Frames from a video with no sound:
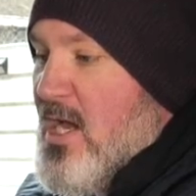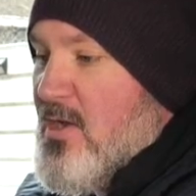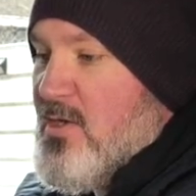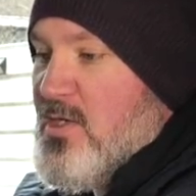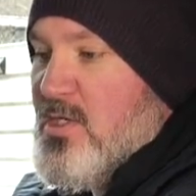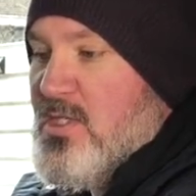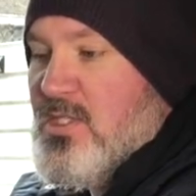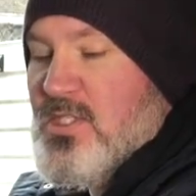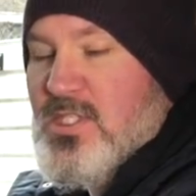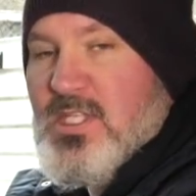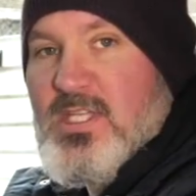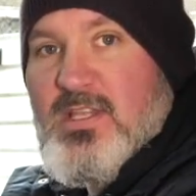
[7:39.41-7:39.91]
You
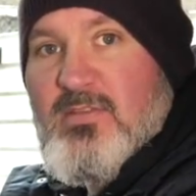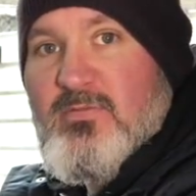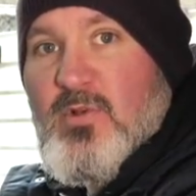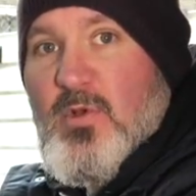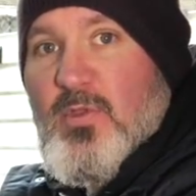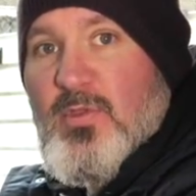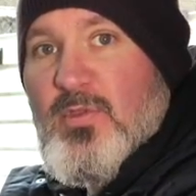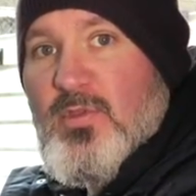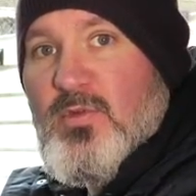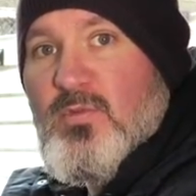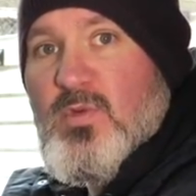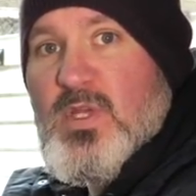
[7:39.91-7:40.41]
can see they've got
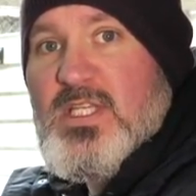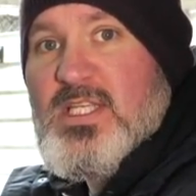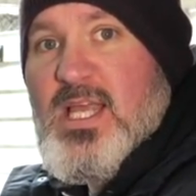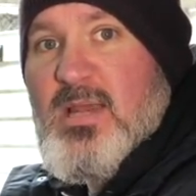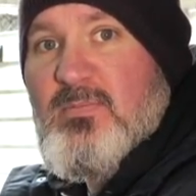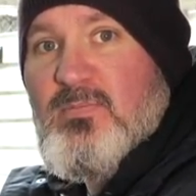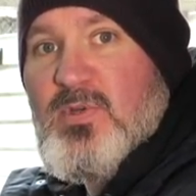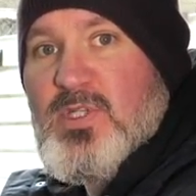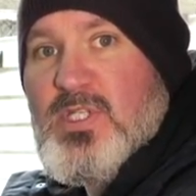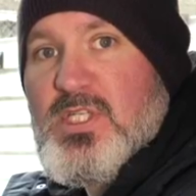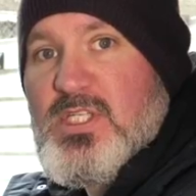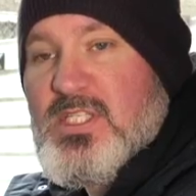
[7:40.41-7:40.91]
3
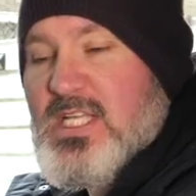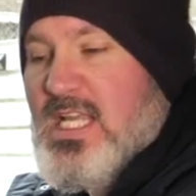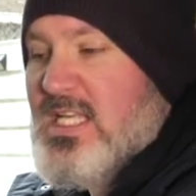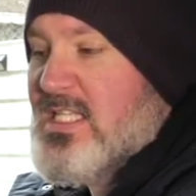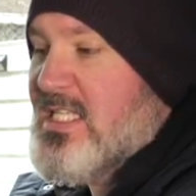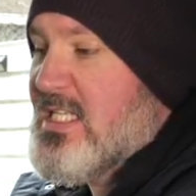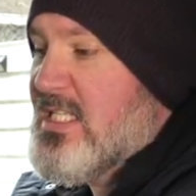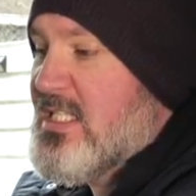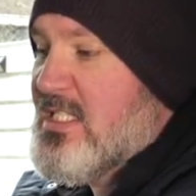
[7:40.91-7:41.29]
temperature settings.